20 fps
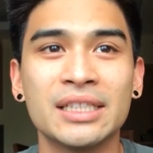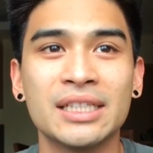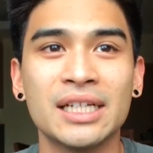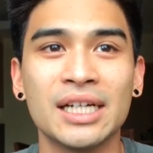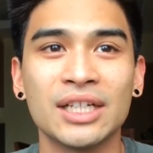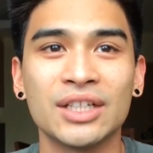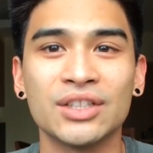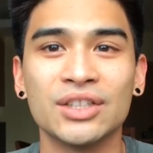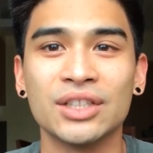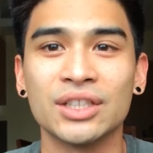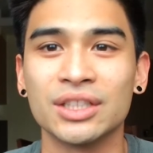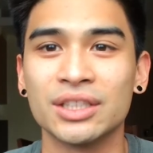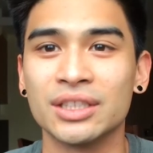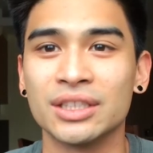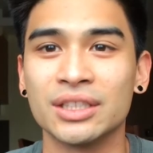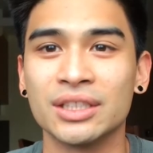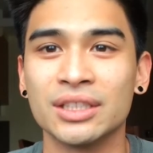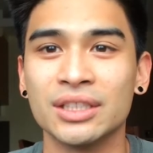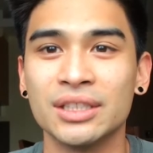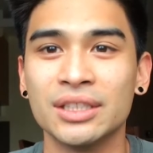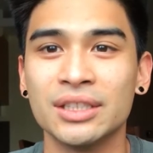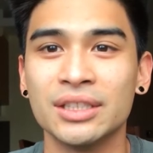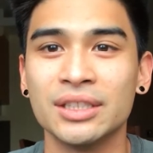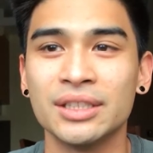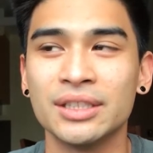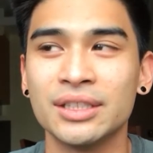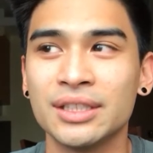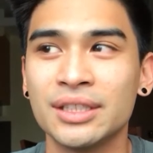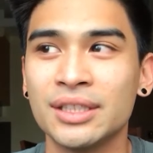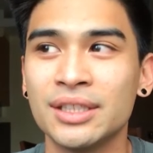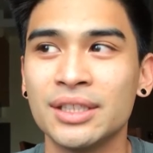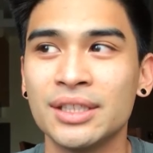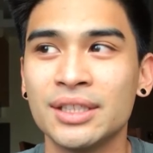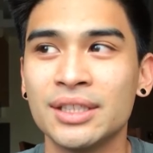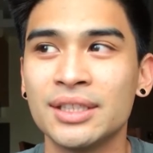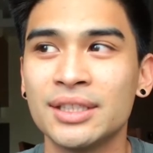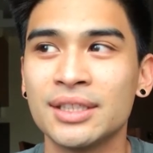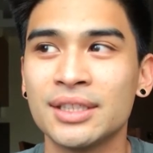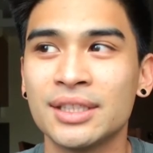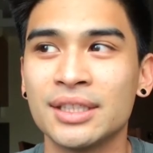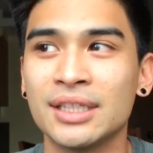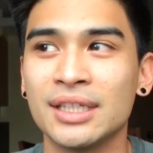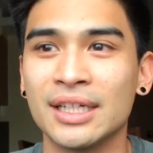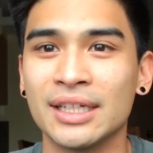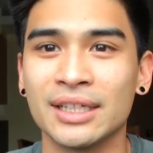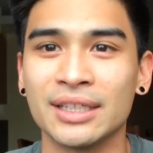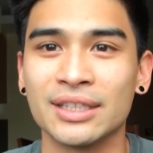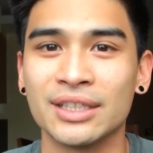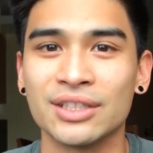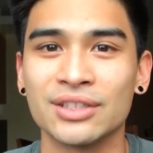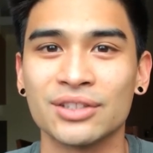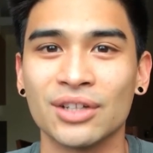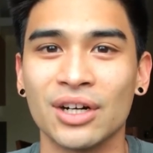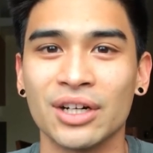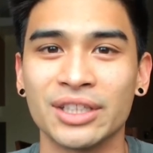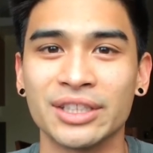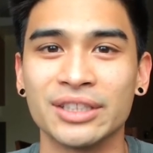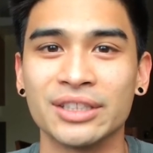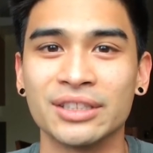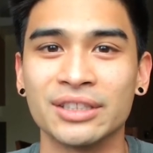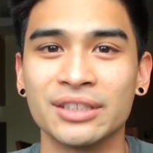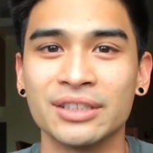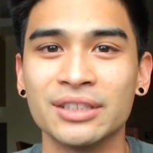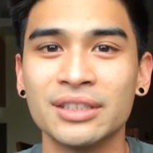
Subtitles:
and cooking and I guess talking.